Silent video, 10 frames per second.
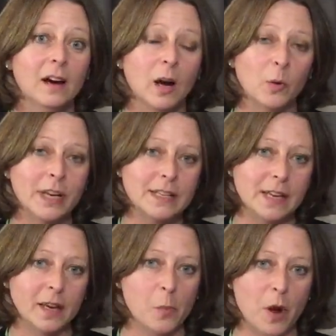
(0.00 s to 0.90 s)
I want to
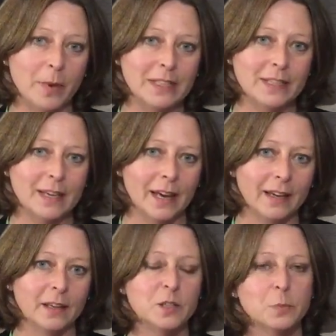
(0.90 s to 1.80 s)
take a moment today
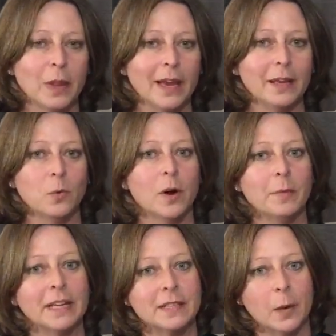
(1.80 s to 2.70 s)
and explain what
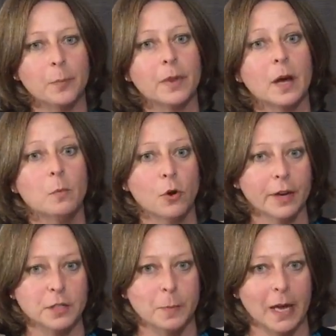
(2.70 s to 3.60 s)
makes up a
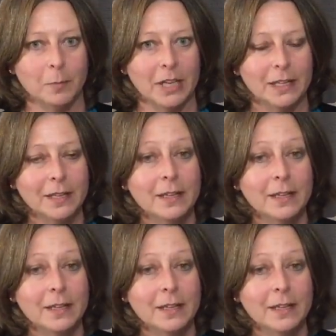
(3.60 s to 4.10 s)
mortgage payment,